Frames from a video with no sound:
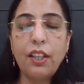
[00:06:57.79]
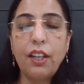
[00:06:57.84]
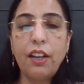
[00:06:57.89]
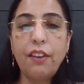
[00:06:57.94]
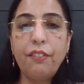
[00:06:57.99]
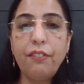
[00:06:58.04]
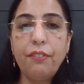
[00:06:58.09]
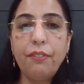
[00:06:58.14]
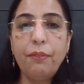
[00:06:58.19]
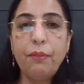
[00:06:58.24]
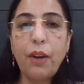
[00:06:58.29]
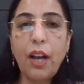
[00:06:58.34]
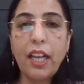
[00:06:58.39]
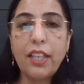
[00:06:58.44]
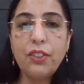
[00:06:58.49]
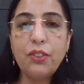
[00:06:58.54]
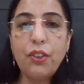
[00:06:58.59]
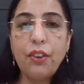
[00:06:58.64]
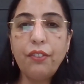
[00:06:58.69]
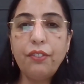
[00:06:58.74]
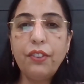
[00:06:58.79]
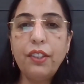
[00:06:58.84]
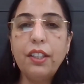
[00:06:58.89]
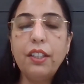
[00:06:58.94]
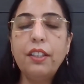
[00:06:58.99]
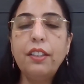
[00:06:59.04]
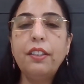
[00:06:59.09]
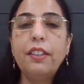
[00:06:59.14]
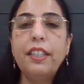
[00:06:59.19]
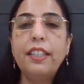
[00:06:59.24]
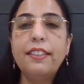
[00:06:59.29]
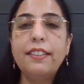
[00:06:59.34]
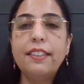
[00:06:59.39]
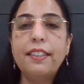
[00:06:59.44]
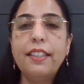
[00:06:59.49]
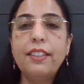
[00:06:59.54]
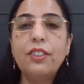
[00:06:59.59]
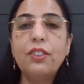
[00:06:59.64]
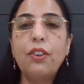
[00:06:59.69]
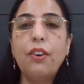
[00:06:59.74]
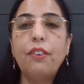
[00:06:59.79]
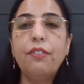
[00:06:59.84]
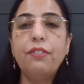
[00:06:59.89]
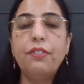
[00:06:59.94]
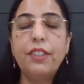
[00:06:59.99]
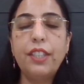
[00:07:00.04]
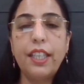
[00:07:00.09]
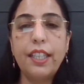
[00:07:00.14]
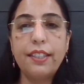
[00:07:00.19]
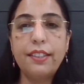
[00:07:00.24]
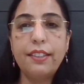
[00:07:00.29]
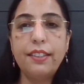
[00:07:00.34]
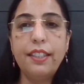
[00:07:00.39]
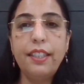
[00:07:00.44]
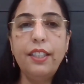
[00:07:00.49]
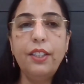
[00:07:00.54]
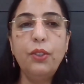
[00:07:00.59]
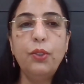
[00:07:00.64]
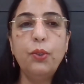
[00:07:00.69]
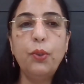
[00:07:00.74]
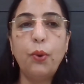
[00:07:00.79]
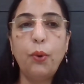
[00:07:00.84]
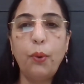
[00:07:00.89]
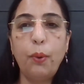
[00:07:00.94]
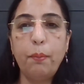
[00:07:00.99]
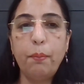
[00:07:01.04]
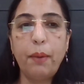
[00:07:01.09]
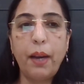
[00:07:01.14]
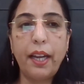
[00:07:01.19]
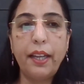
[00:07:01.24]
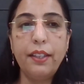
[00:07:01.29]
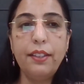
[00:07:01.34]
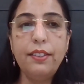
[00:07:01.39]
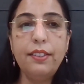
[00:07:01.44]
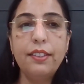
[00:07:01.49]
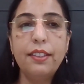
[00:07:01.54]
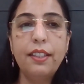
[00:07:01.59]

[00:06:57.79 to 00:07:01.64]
off the incidence of GST to home buyers